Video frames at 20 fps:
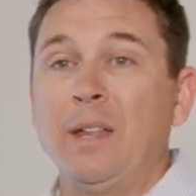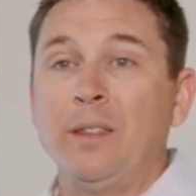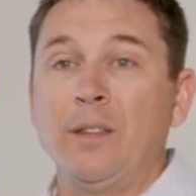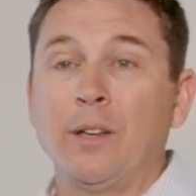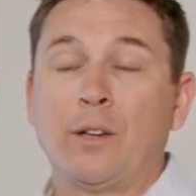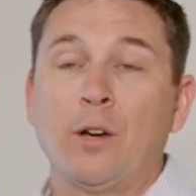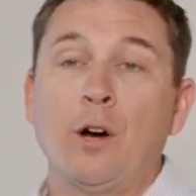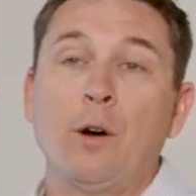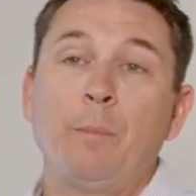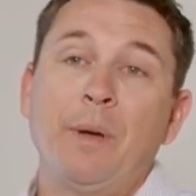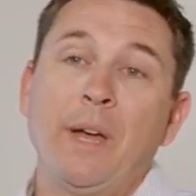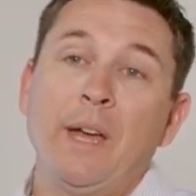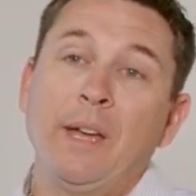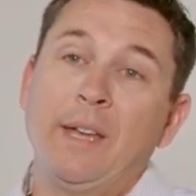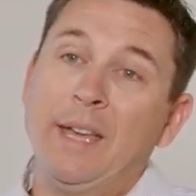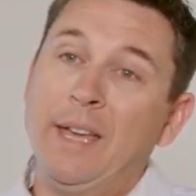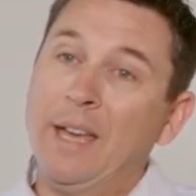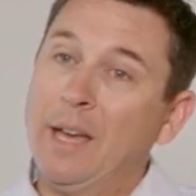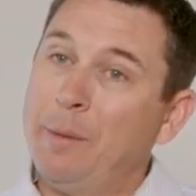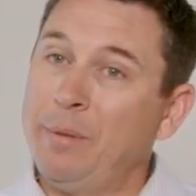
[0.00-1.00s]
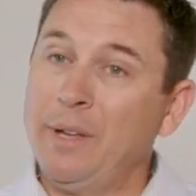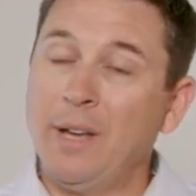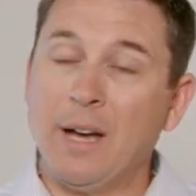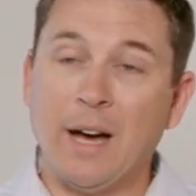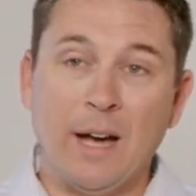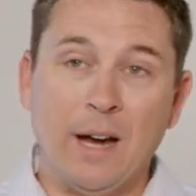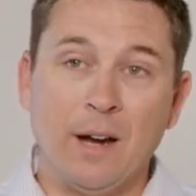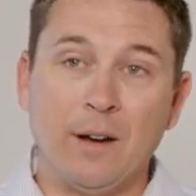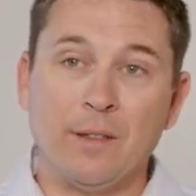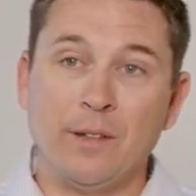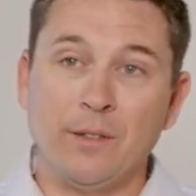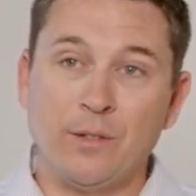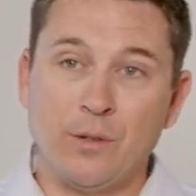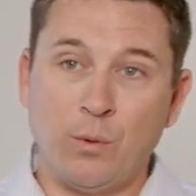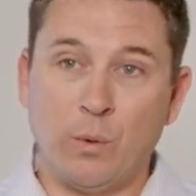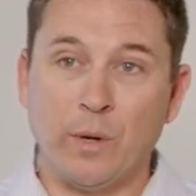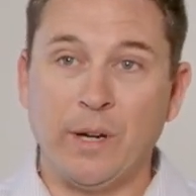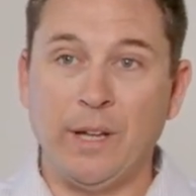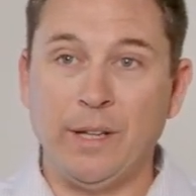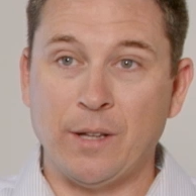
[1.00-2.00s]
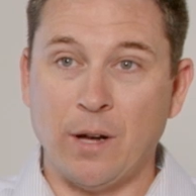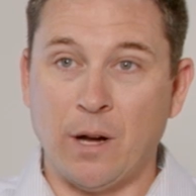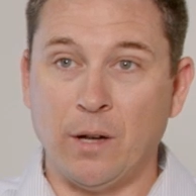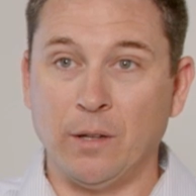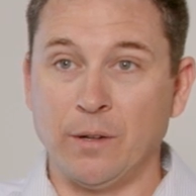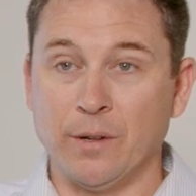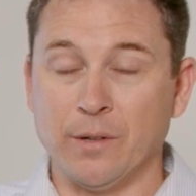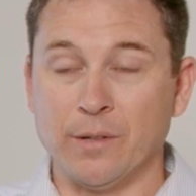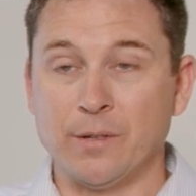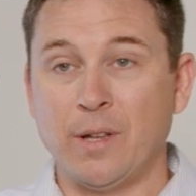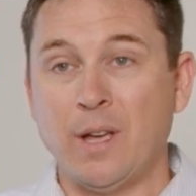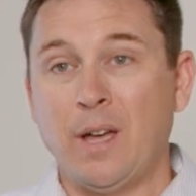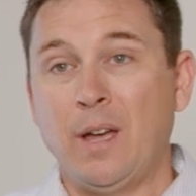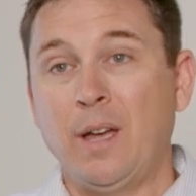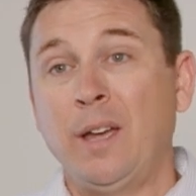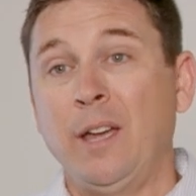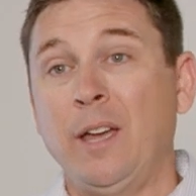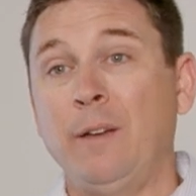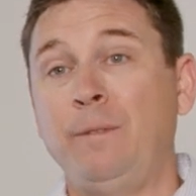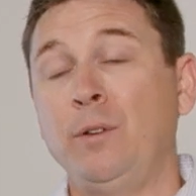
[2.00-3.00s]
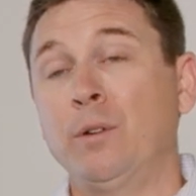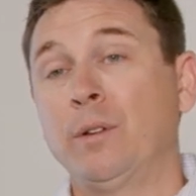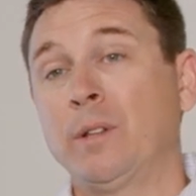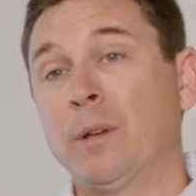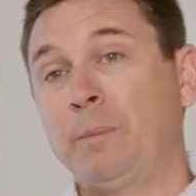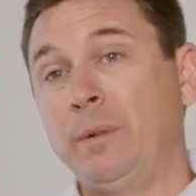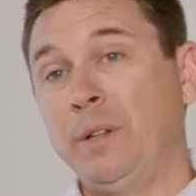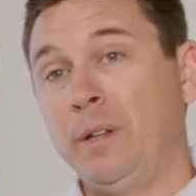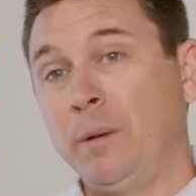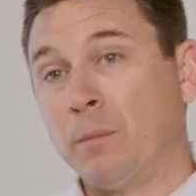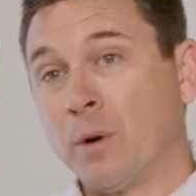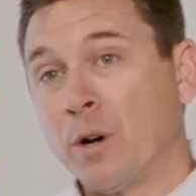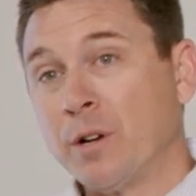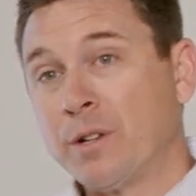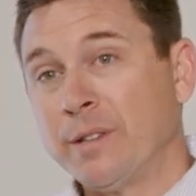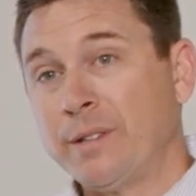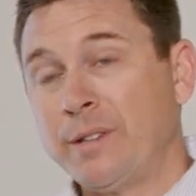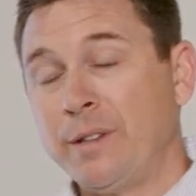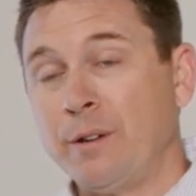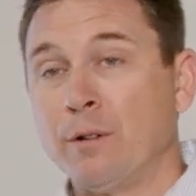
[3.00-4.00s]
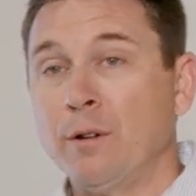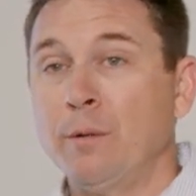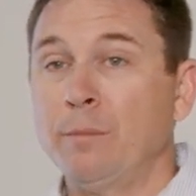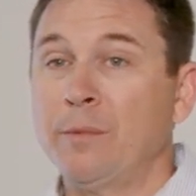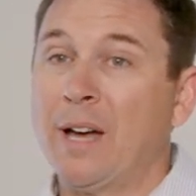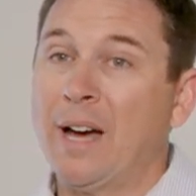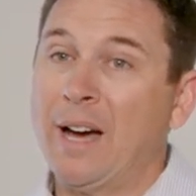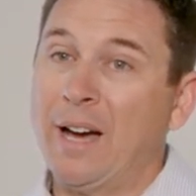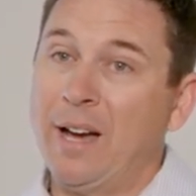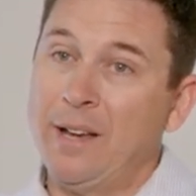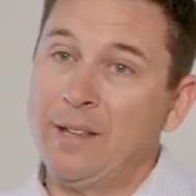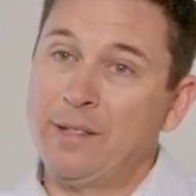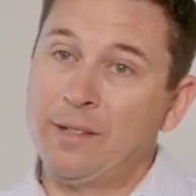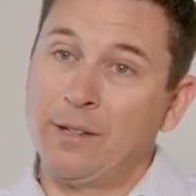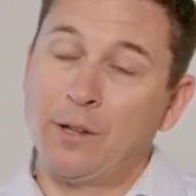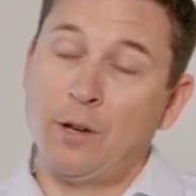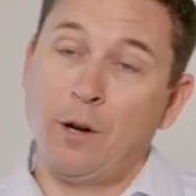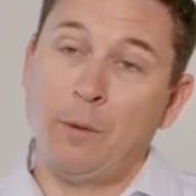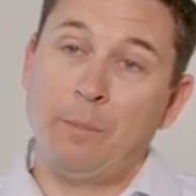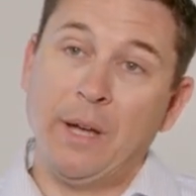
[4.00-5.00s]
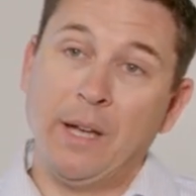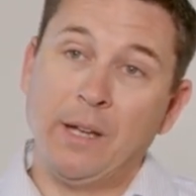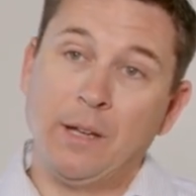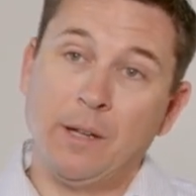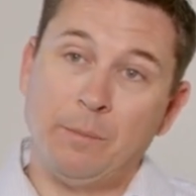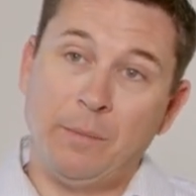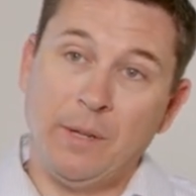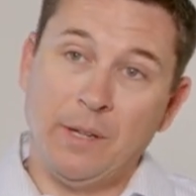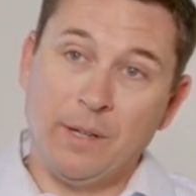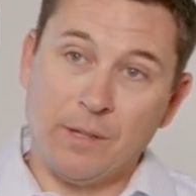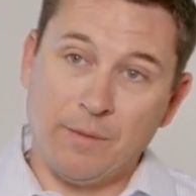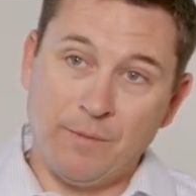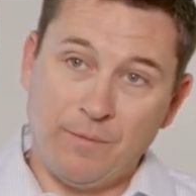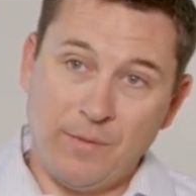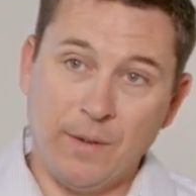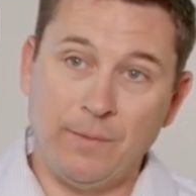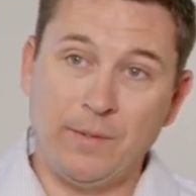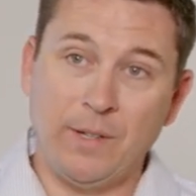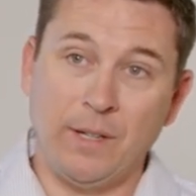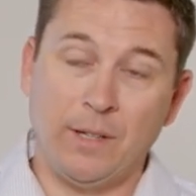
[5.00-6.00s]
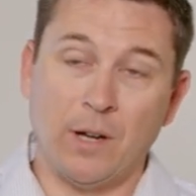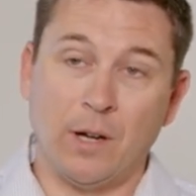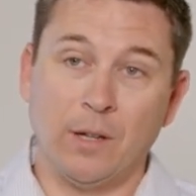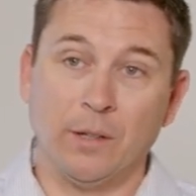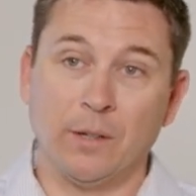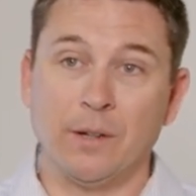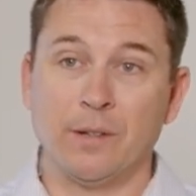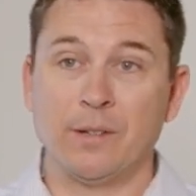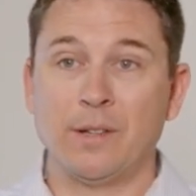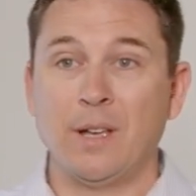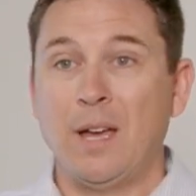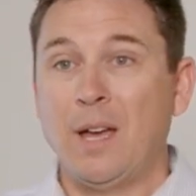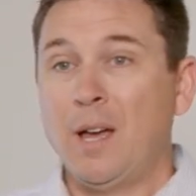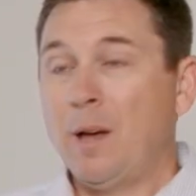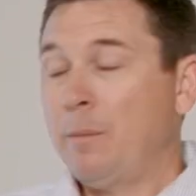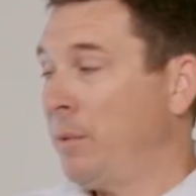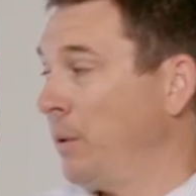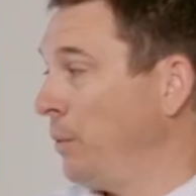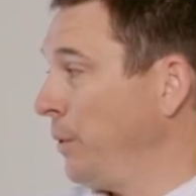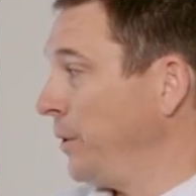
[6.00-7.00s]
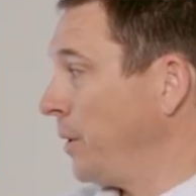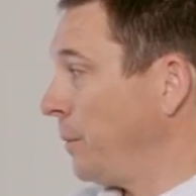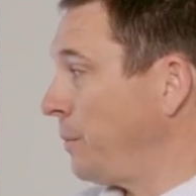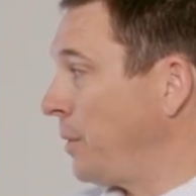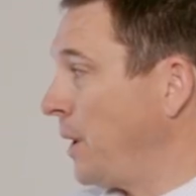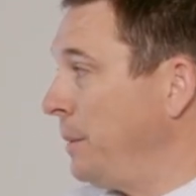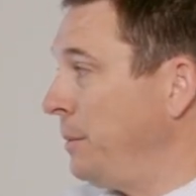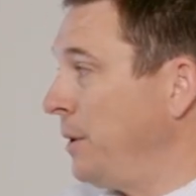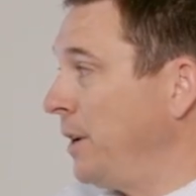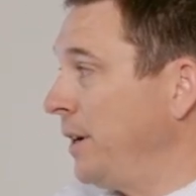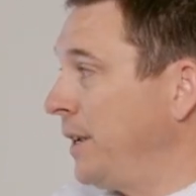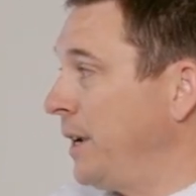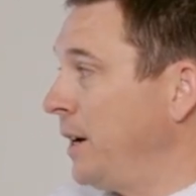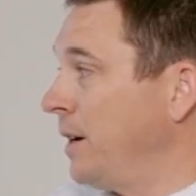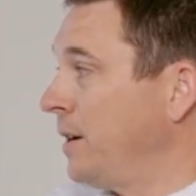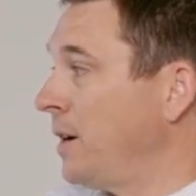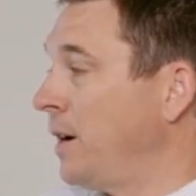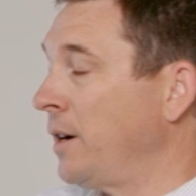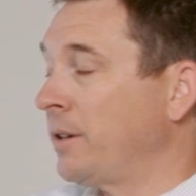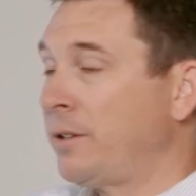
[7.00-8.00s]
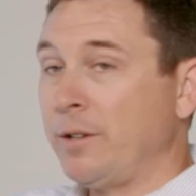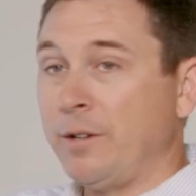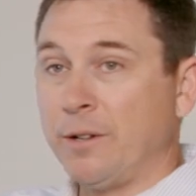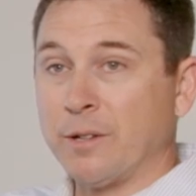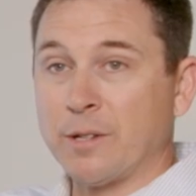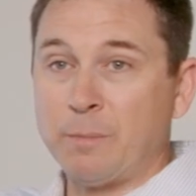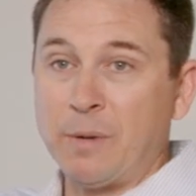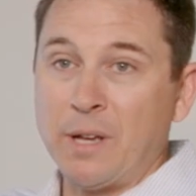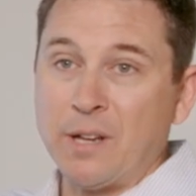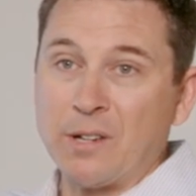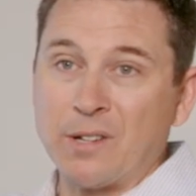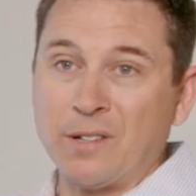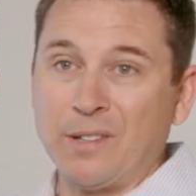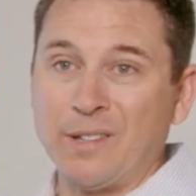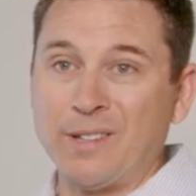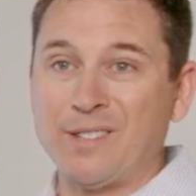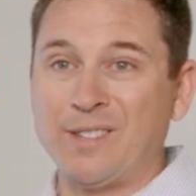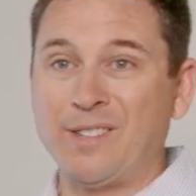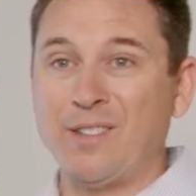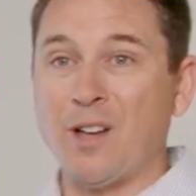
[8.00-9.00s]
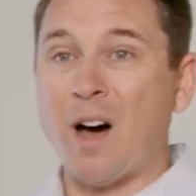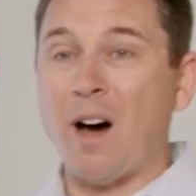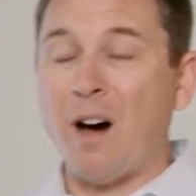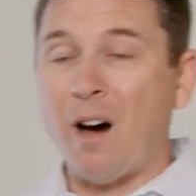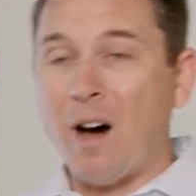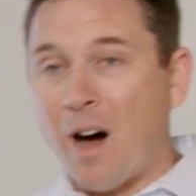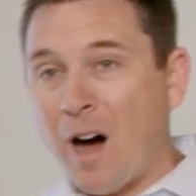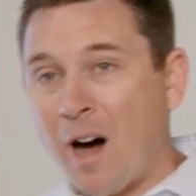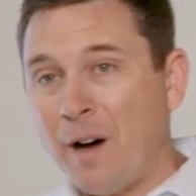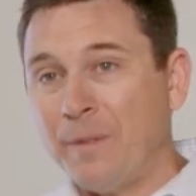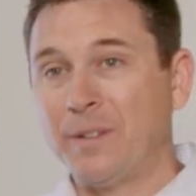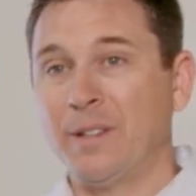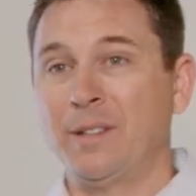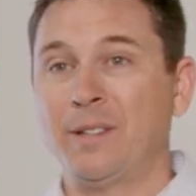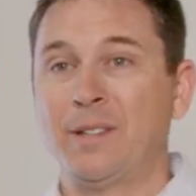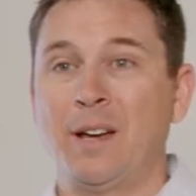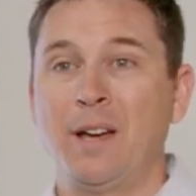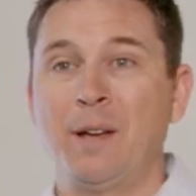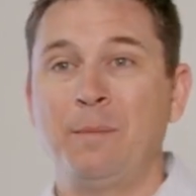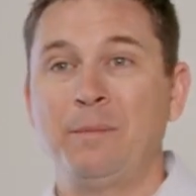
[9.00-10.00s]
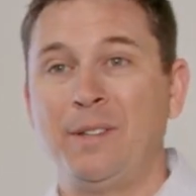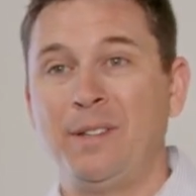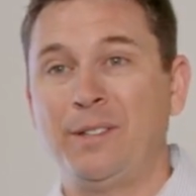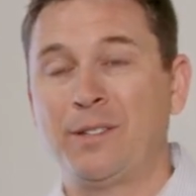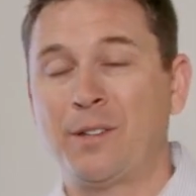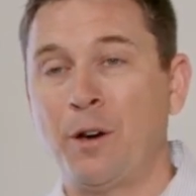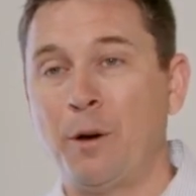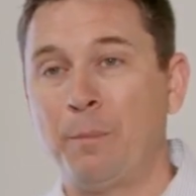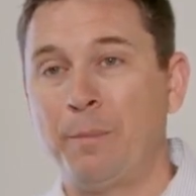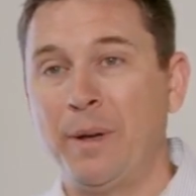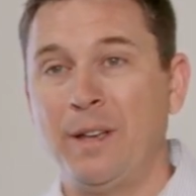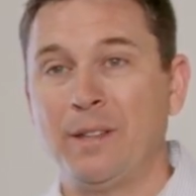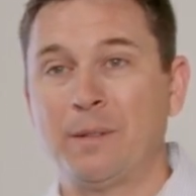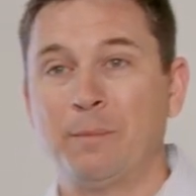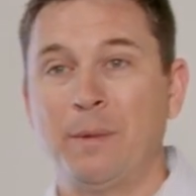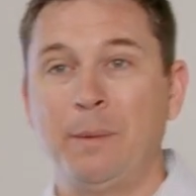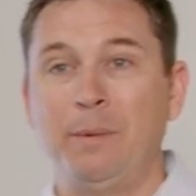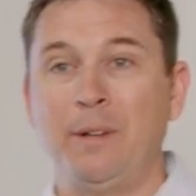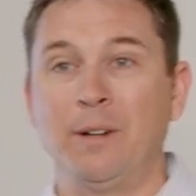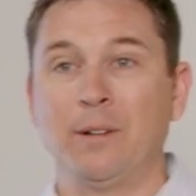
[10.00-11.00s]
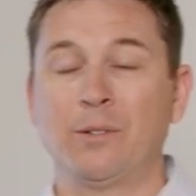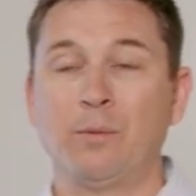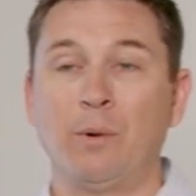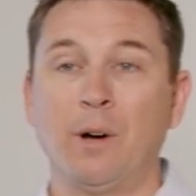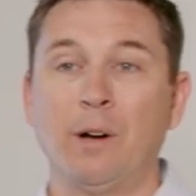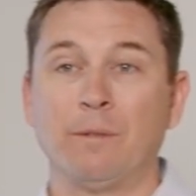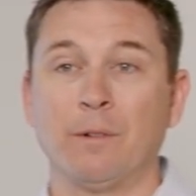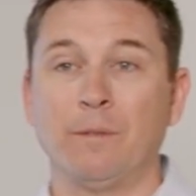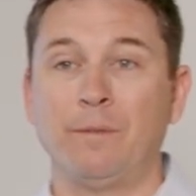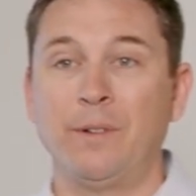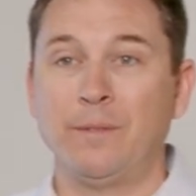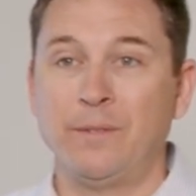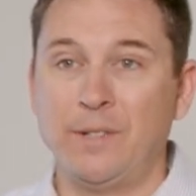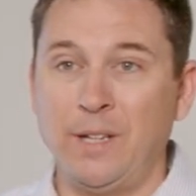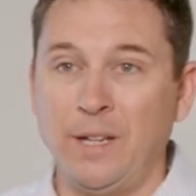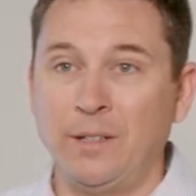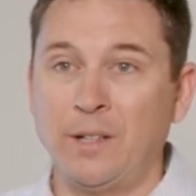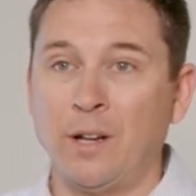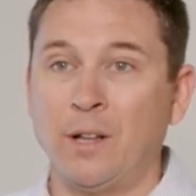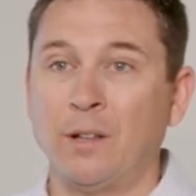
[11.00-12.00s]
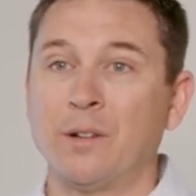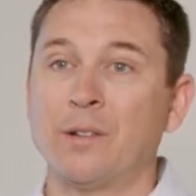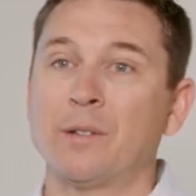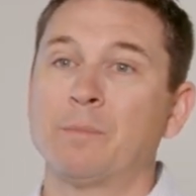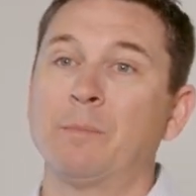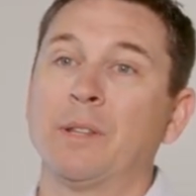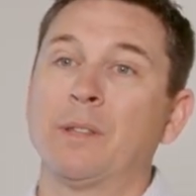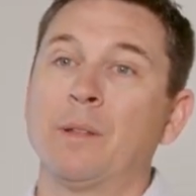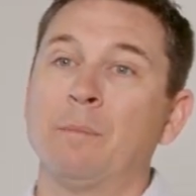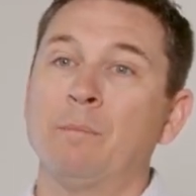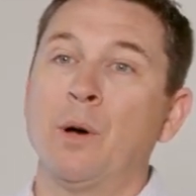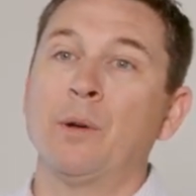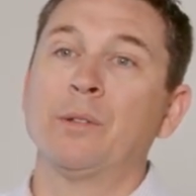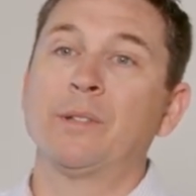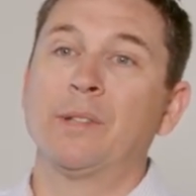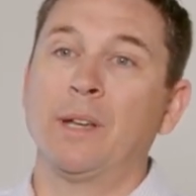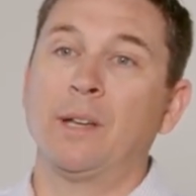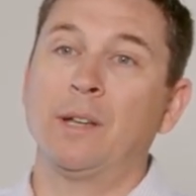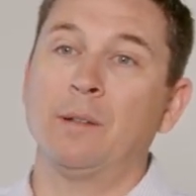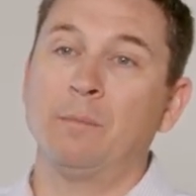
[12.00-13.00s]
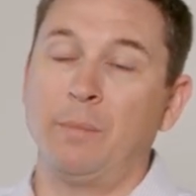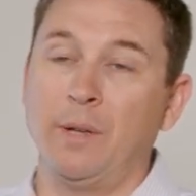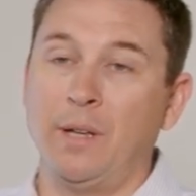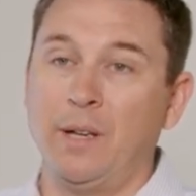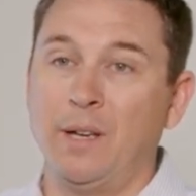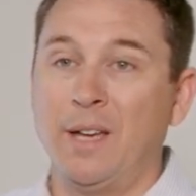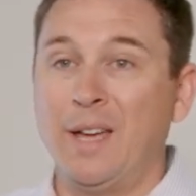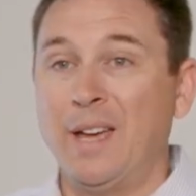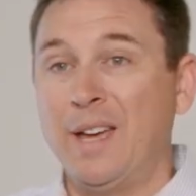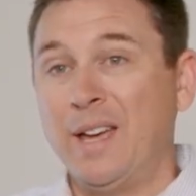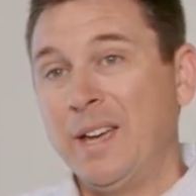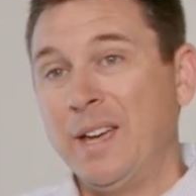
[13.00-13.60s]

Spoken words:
The copay can't be higher than $20. If you end up in the emergency room, the highest the copay could be is $50. But with your primary care doctor, your specialist, Oftentimes these copays maybe are $12 or $15, but the most they can be